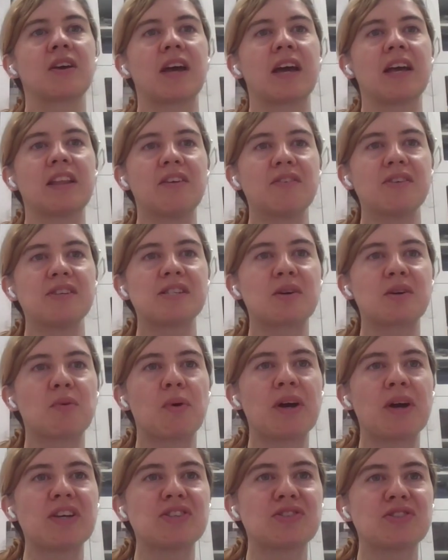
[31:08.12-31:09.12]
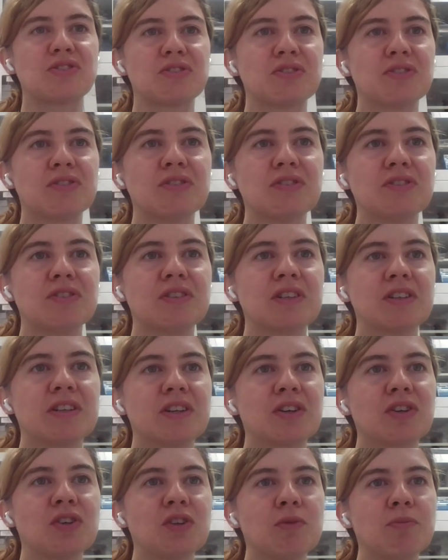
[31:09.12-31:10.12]
Okay, there is a question.
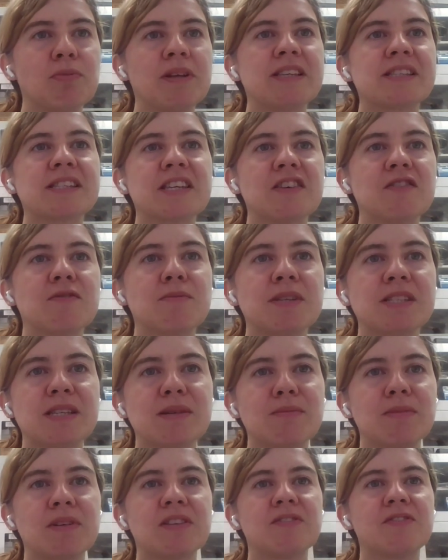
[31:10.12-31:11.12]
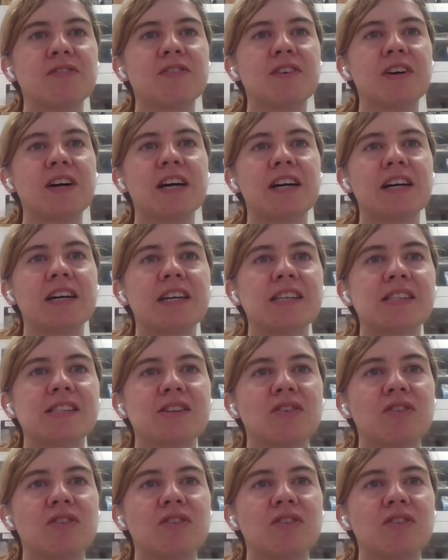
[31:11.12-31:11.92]
Could you please give me some advice